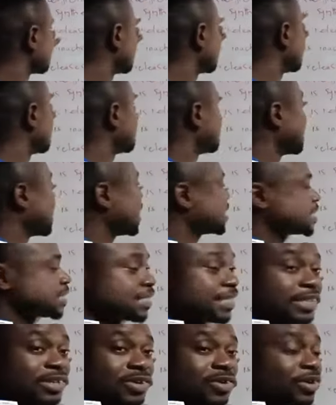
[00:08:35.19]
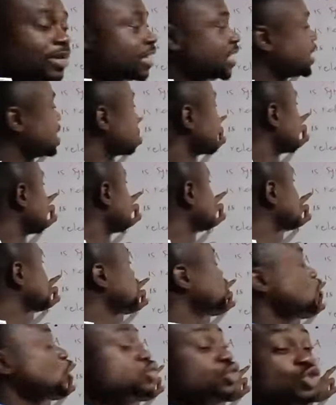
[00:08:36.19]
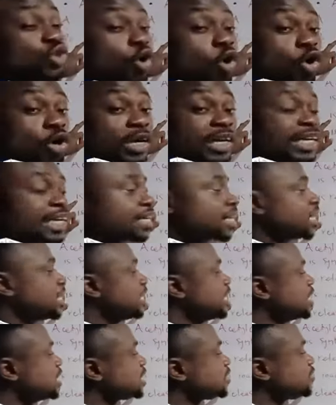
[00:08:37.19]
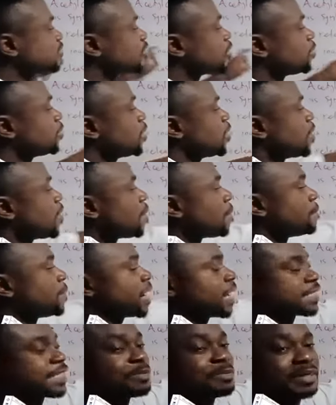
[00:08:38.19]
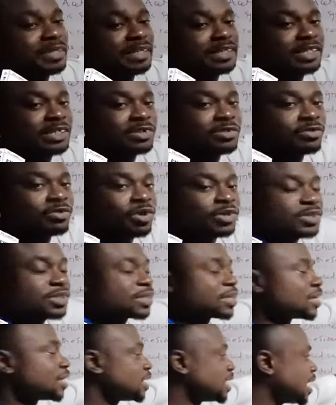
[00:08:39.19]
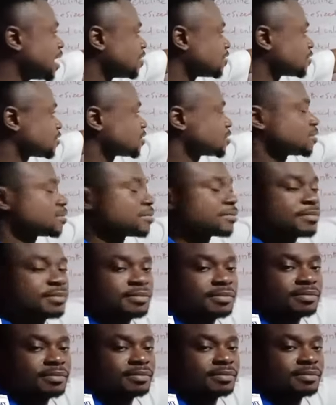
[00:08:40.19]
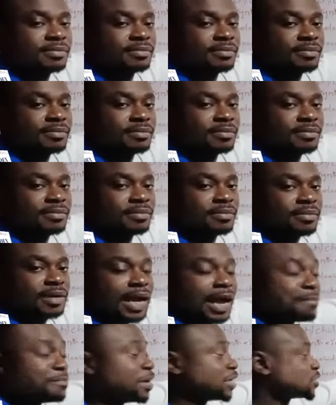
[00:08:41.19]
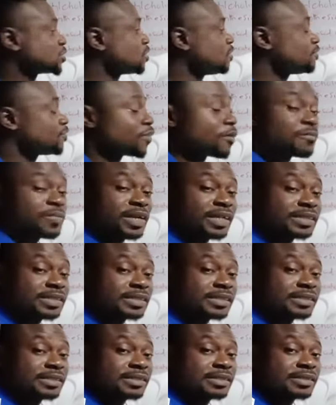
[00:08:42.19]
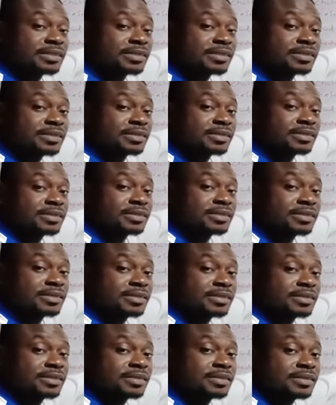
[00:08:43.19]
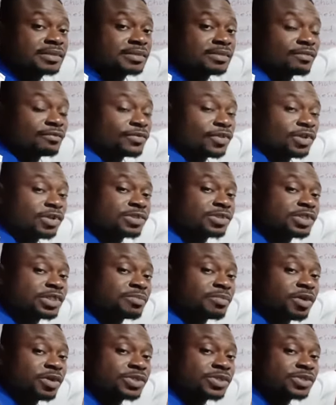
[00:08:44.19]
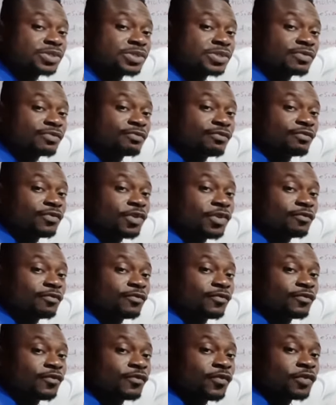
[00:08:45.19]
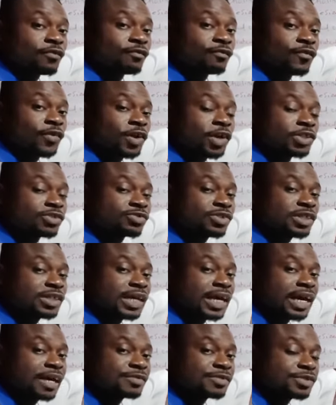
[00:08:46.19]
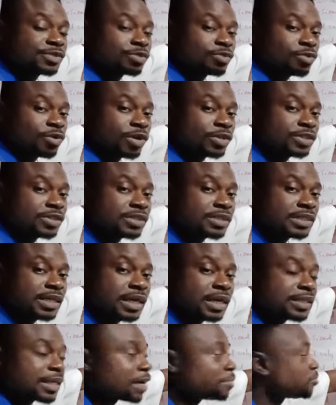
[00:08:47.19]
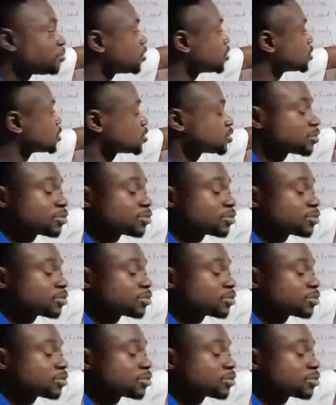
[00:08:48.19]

Acetylcholine is not only released from parasympathetic what? Nerves. I mentioned 4 places. Voluntary muscle, voluntary nerves to what? Skeletal muscle.